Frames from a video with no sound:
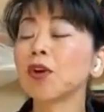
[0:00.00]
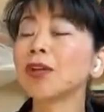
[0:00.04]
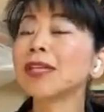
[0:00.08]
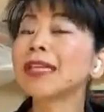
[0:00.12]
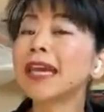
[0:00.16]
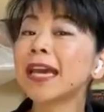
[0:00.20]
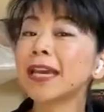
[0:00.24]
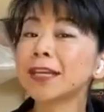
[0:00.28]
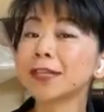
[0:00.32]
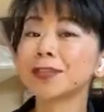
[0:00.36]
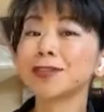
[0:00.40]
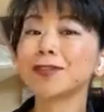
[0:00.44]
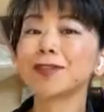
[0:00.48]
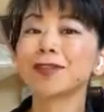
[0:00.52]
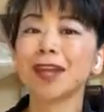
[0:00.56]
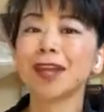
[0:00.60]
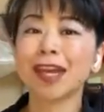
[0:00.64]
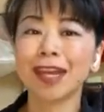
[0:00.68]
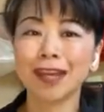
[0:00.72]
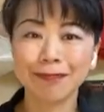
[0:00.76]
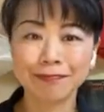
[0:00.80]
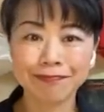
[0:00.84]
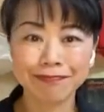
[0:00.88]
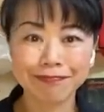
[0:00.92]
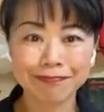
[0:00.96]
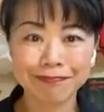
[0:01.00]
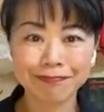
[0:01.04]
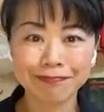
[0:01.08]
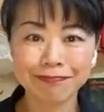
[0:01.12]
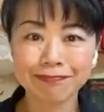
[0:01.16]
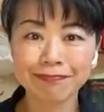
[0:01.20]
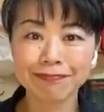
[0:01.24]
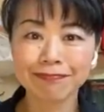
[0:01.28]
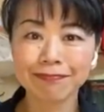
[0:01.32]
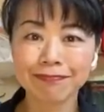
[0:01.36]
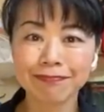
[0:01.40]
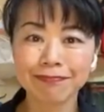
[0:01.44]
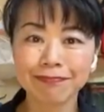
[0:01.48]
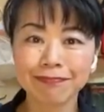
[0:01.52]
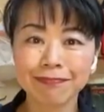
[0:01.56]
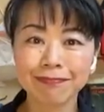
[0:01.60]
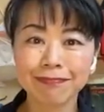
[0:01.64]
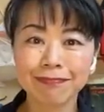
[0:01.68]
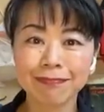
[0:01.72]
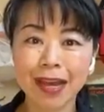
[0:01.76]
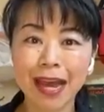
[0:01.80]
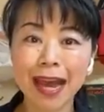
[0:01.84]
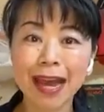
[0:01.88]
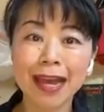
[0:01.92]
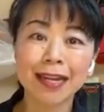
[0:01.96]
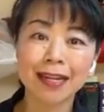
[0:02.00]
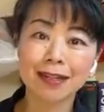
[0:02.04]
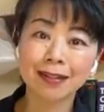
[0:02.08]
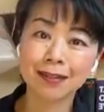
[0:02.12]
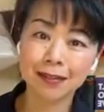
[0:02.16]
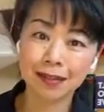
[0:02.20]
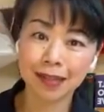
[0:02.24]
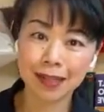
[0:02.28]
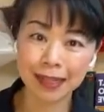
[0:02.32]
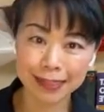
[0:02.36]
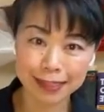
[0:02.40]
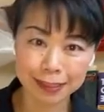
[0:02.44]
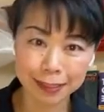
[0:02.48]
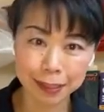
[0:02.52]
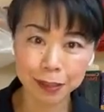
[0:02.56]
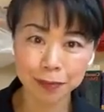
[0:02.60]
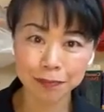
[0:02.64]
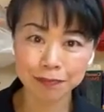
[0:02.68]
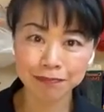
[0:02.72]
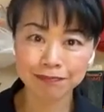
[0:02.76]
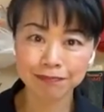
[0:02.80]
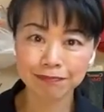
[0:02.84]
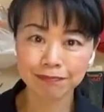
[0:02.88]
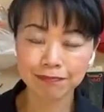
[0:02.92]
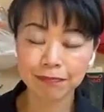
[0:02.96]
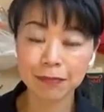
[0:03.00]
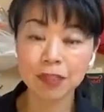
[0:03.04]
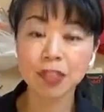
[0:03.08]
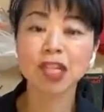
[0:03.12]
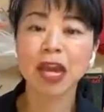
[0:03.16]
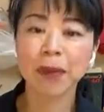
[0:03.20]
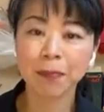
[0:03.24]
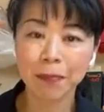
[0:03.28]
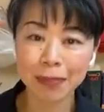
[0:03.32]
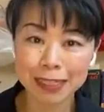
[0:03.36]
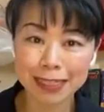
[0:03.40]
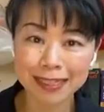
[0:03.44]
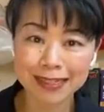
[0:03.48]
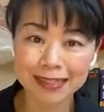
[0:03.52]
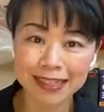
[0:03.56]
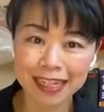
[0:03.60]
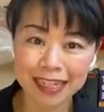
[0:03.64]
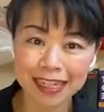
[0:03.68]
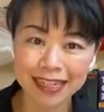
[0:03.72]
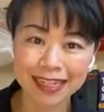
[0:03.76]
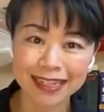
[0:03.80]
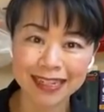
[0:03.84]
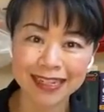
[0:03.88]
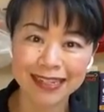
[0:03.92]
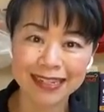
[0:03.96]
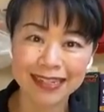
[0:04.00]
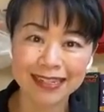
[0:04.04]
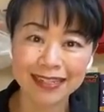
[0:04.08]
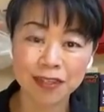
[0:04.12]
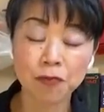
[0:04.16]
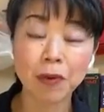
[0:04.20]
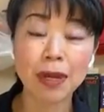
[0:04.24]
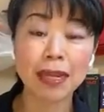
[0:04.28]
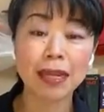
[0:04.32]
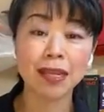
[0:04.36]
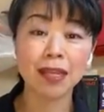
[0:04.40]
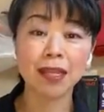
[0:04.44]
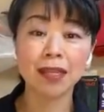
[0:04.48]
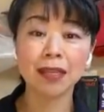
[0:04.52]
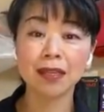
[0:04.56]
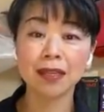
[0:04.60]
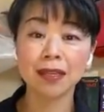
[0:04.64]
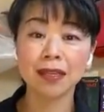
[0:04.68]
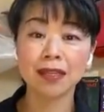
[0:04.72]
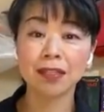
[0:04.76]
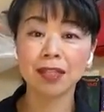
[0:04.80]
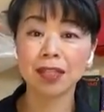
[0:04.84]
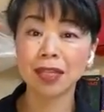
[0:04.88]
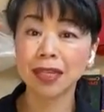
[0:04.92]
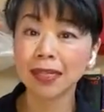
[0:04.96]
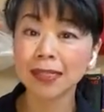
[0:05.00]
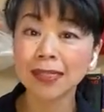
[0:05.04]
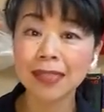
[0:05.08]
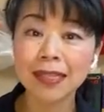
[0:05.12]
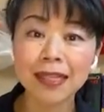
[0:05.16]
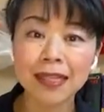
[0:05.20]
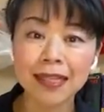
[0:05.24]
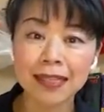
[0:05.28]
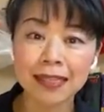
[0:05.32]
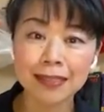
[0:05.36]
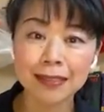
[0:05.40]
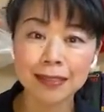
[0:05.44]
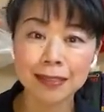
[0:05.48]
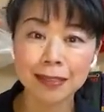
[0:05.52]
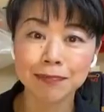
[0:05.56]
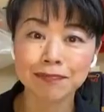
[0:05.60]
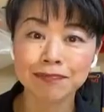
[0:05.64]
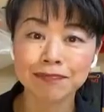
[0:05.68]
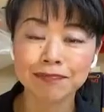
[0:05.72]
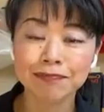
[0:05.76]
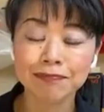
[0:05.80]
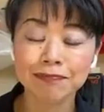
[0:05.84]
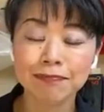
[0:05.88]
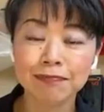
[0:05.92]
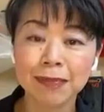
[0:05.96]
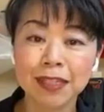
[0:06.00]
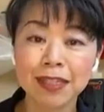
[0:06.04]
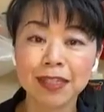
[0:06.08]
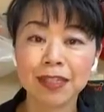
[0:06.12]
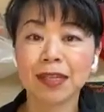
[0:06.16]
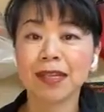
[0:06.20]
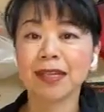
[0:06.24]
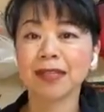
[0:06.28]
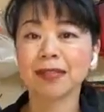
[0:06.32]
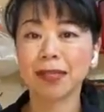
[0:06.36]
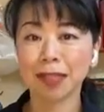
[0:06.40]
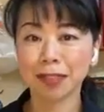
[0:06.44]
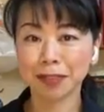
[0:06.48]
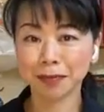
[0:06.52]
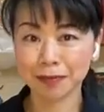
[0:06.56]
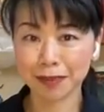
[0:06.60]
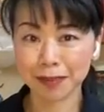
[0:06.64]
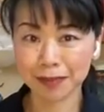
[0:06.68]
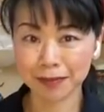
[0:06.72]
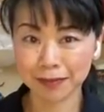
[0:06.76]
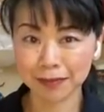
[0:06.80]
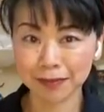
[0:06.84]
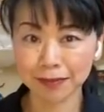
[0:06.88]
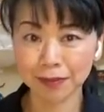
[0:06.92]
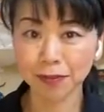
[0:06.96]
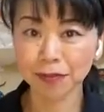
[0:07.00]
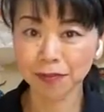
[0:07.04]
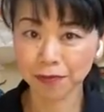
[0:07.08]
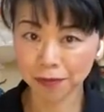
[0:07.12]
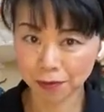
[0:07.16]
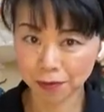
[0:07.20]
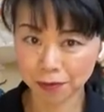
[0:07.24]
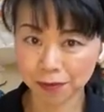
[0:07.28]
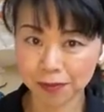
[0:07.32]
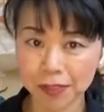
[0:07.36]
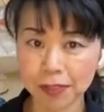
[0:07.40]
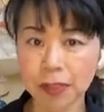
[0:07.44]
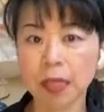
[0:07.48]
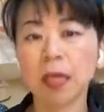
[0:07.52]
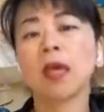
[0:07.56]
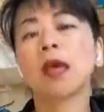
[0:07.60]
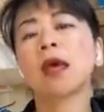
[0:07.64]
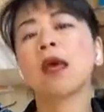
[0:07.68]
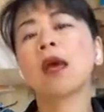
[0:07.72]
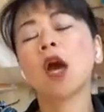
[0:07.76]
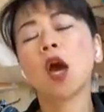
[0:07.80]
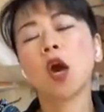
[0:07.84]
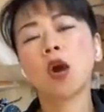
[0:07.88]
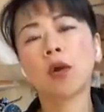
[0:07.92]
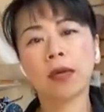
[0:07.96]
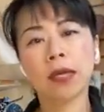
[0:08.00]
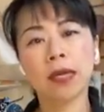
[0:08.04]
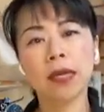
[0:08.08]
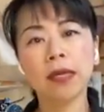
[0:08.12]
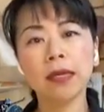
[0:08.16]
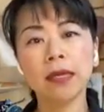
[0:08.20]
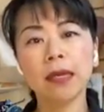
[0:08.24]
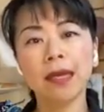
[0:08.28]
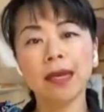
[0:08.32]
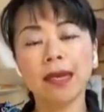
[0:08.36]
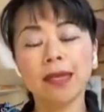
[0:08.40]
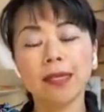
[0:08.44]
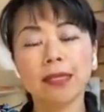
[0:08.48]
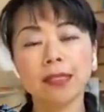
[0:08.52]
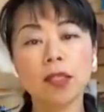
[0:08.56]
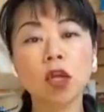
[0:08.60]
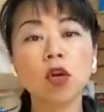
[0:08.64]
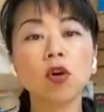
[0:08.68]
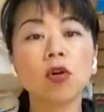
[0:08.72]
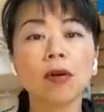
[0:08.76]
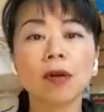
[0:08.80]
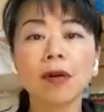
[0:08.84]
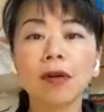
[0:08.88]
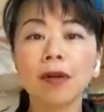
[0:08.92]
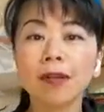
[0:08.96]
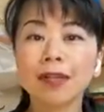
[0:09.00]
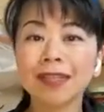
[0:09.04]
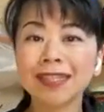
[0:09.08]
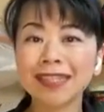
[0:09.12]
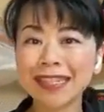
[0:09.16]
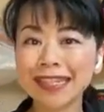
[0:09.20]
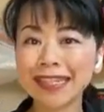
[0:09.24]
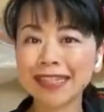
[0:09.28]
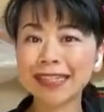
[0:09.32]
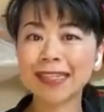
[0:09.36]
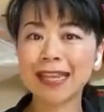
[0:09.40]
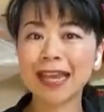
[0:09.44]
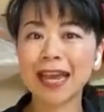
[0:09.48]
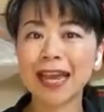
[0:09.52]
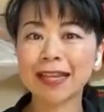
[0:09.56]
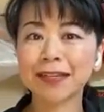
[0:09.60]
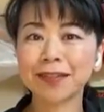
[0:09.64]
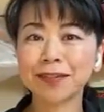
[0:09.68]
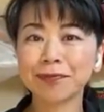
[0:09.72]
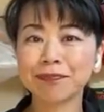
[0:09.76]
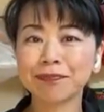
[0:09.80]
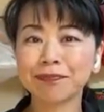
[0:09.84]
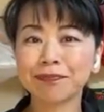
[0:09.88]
Yesterday, I had a client, Japanese lady, right? She has kids, she has a husband, of course. Okay, so she said,